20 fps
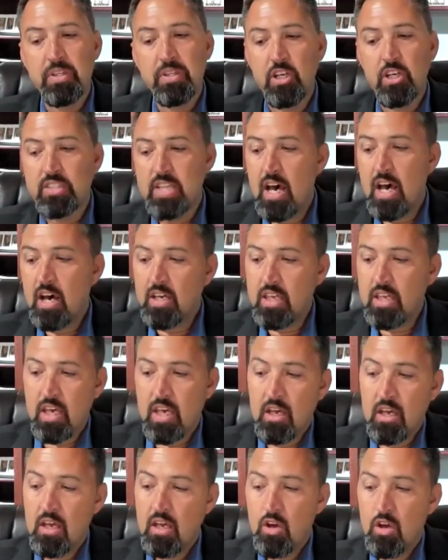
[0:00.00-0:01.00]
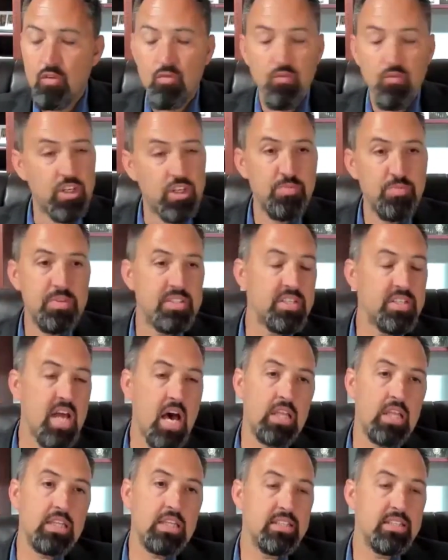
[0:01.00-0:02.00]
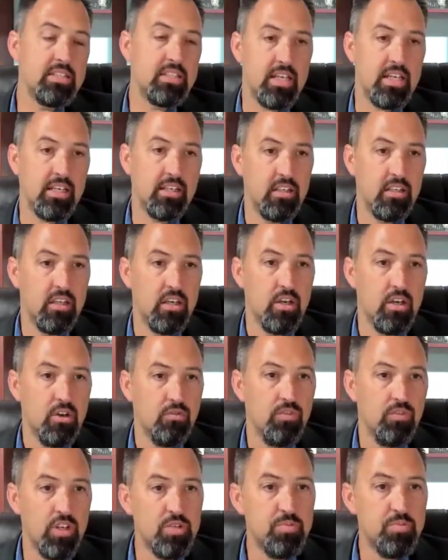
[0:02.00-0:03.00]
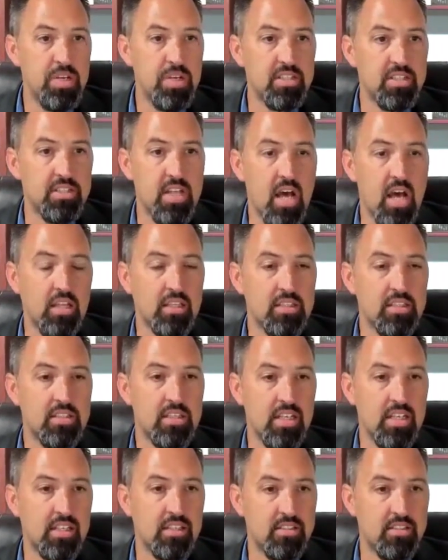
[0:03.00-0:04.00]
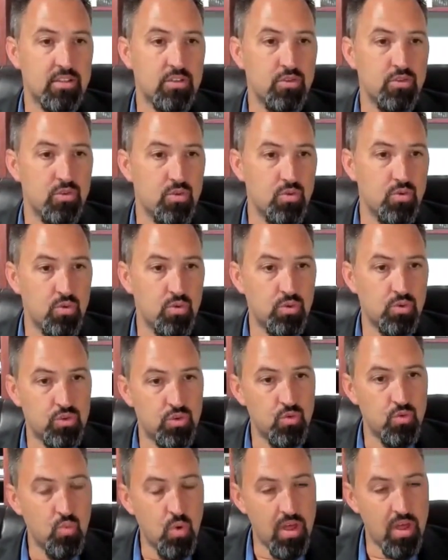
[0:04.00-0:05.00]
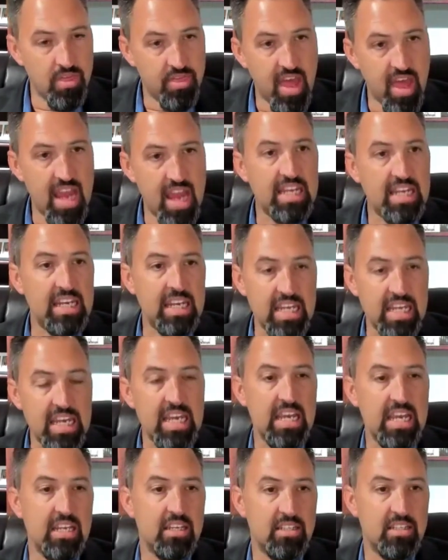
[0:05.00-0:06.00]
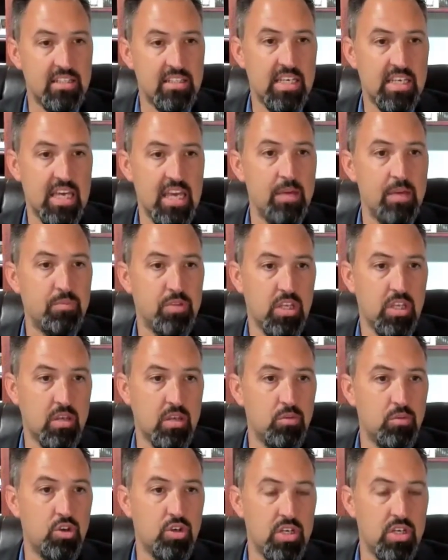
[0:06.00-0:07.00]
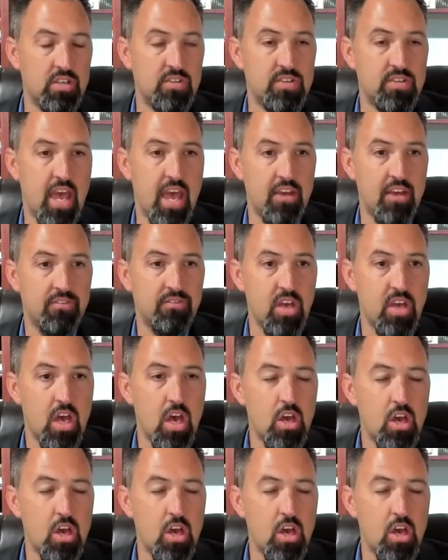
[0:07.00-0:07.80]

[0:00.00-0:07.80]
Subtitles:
But they'll tell you Richmond's not listening. Richmond is not listening to what they need to keep the community safe.